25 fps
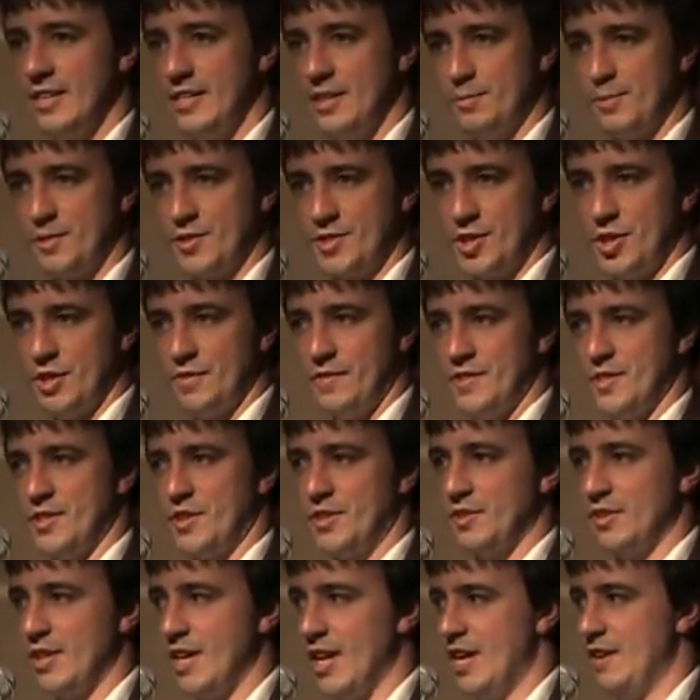to preserve his
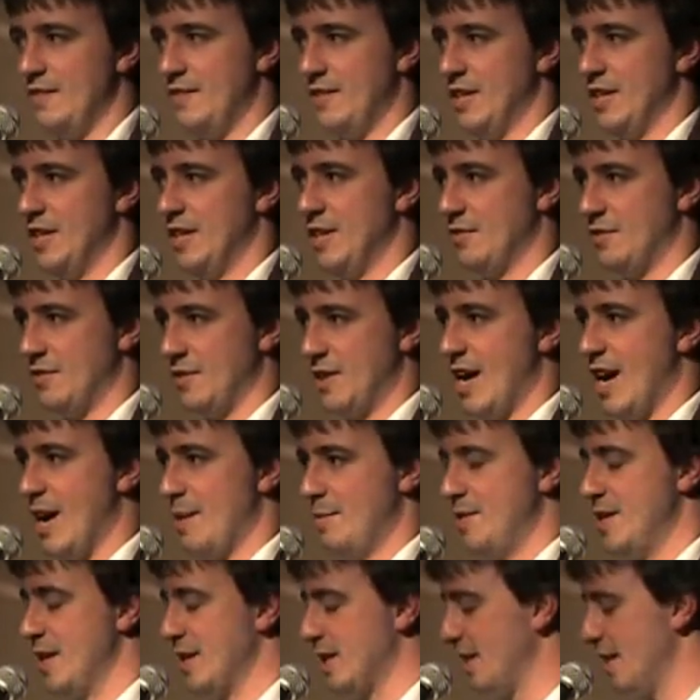own life in a different
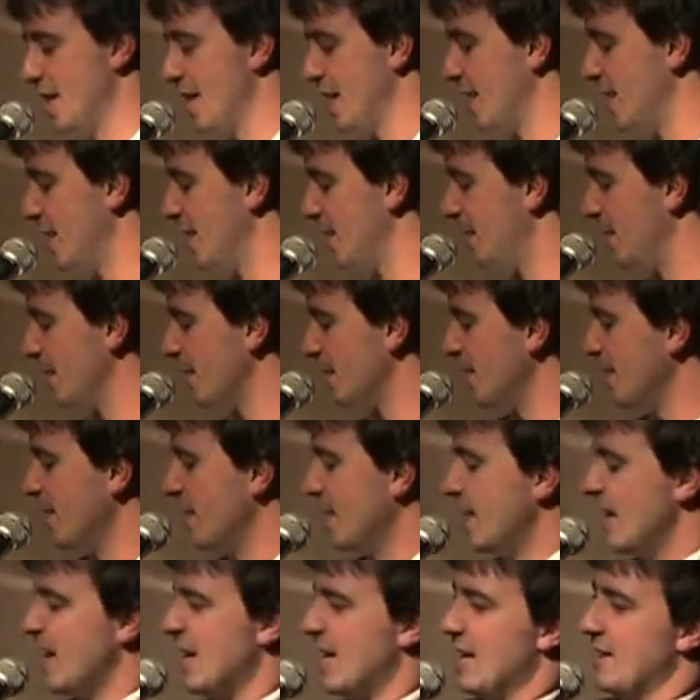object and that kind of thing.
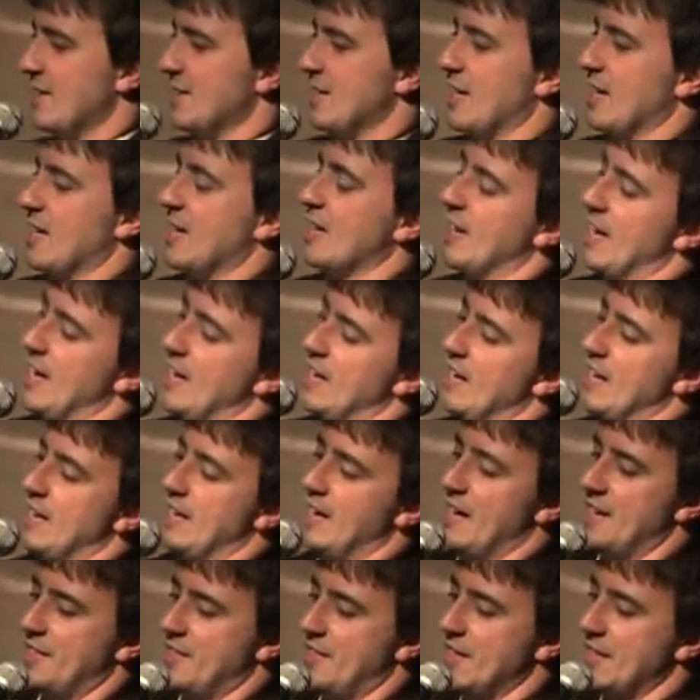And I was like, all right,
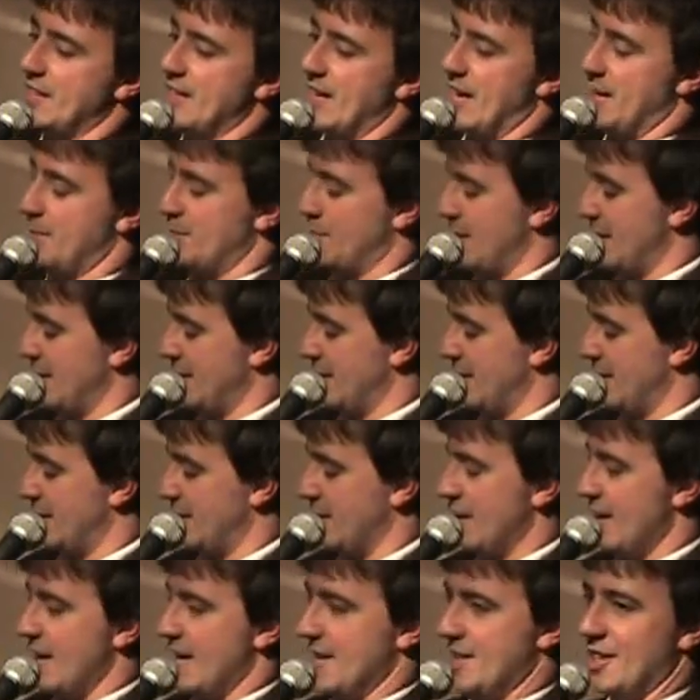I think I'm right
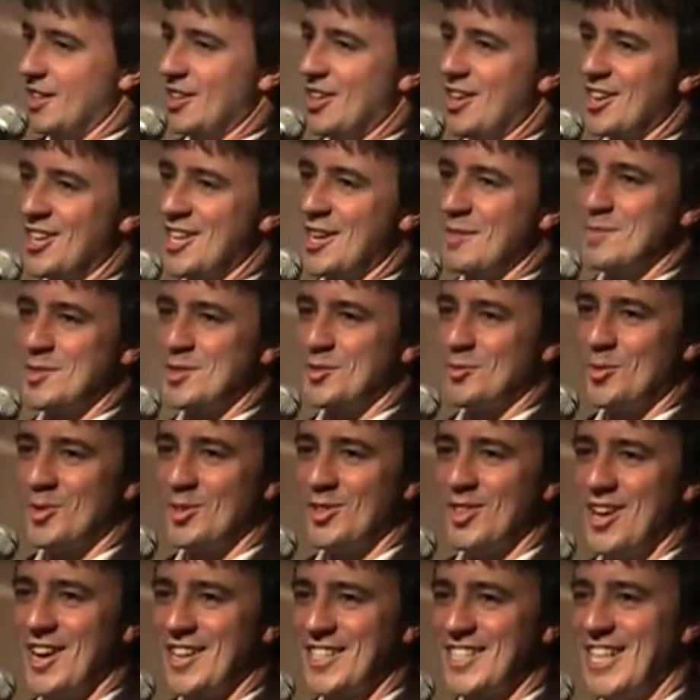there. And then along comes the
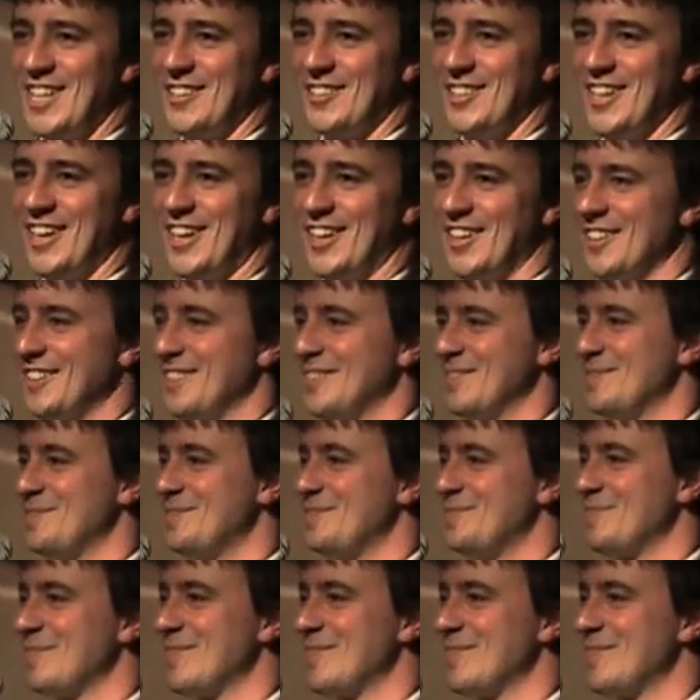Warlock's Harry Hart.